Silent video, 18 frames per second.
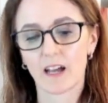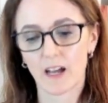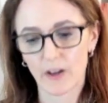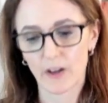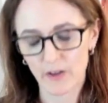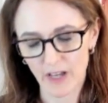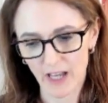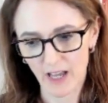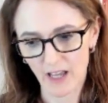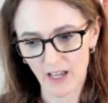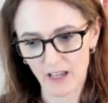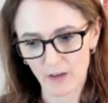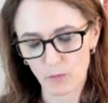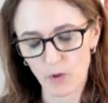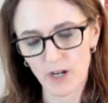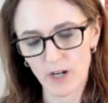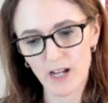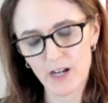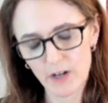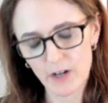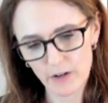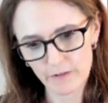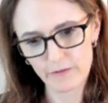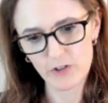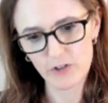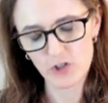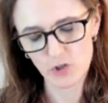okay, what I
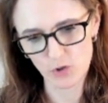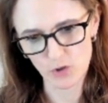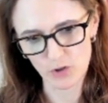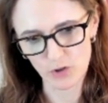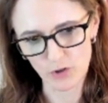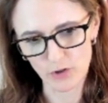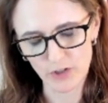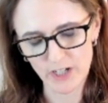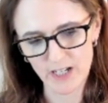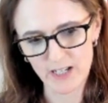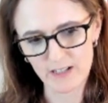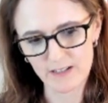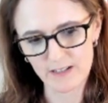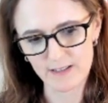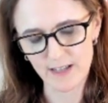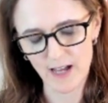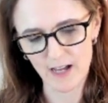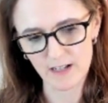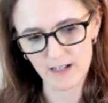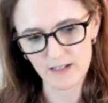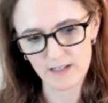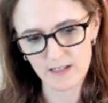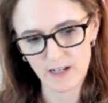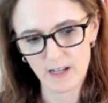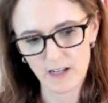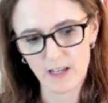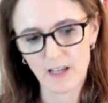know for sure is
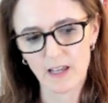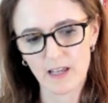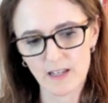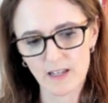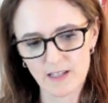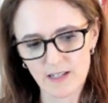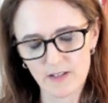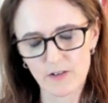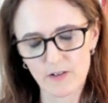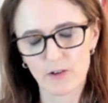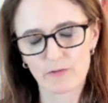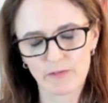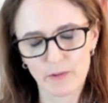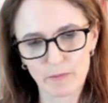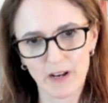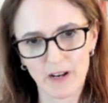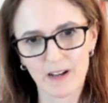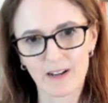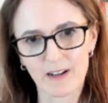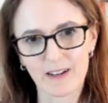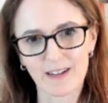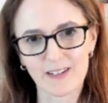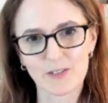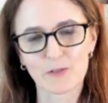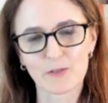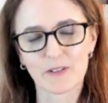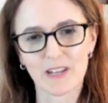that he did not
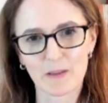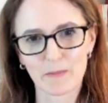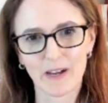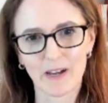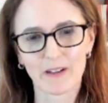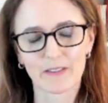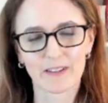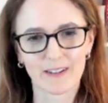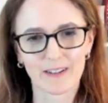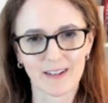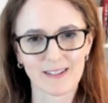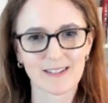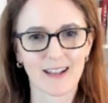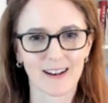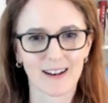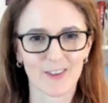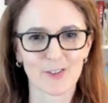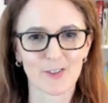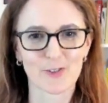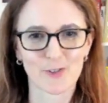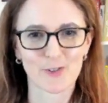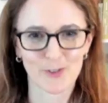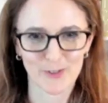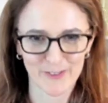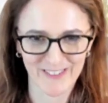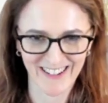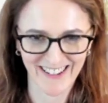reply to an email that I sent last
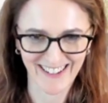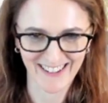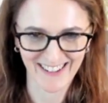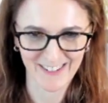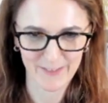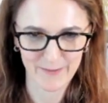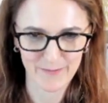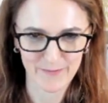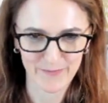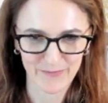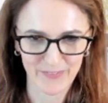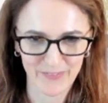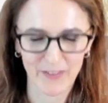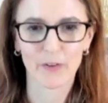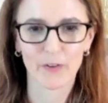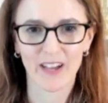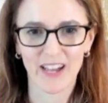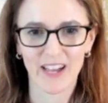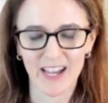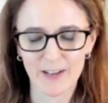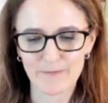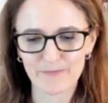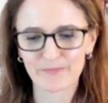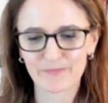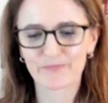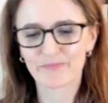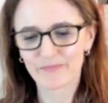Tuesday.
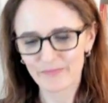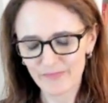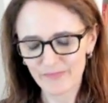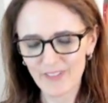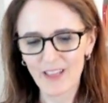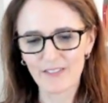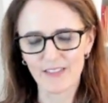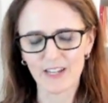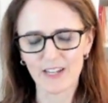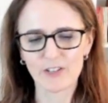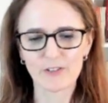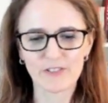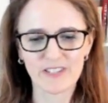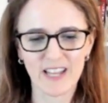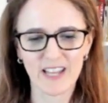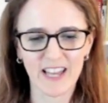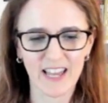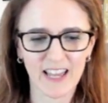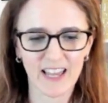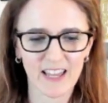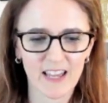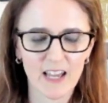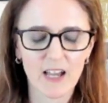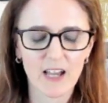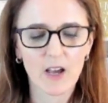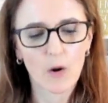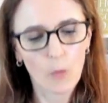Okay. Then you say,
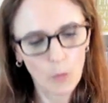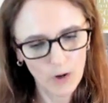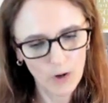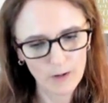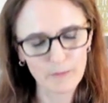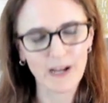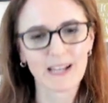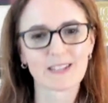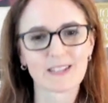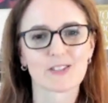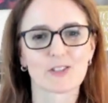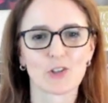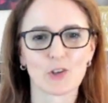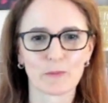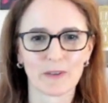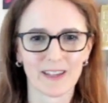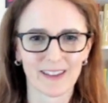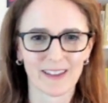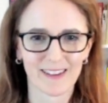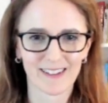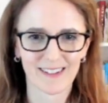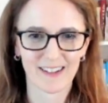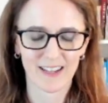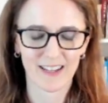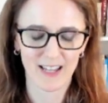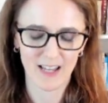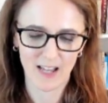what am I assuming?
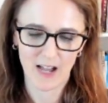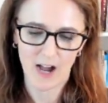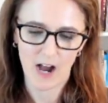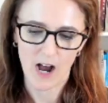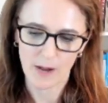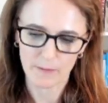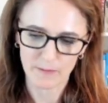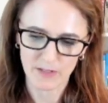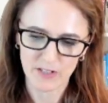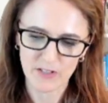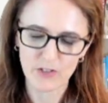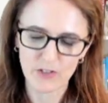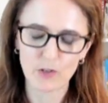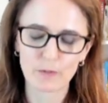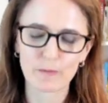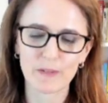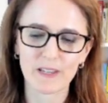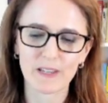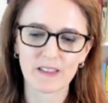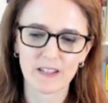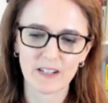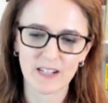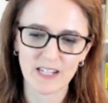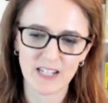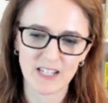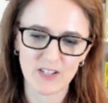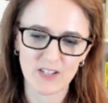I'm assuming that he
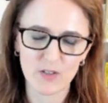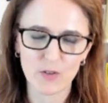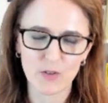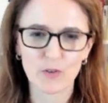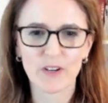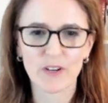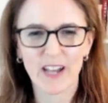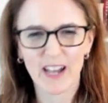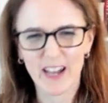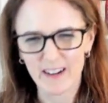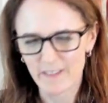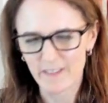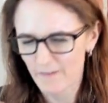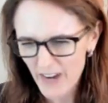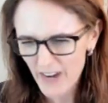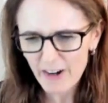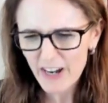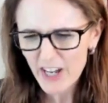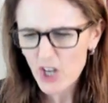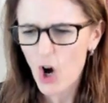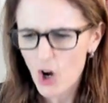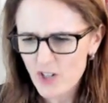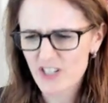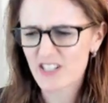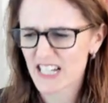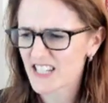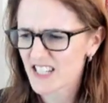saw it and very consciously
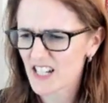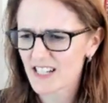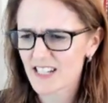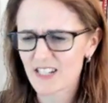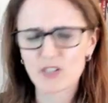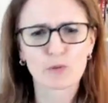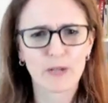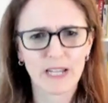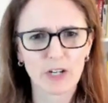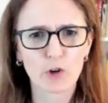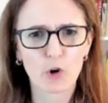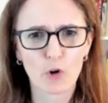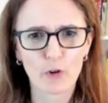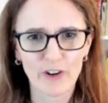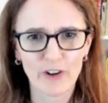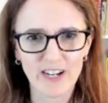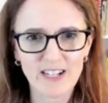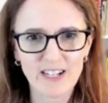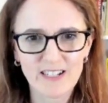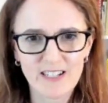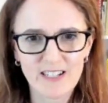decided to ignore it.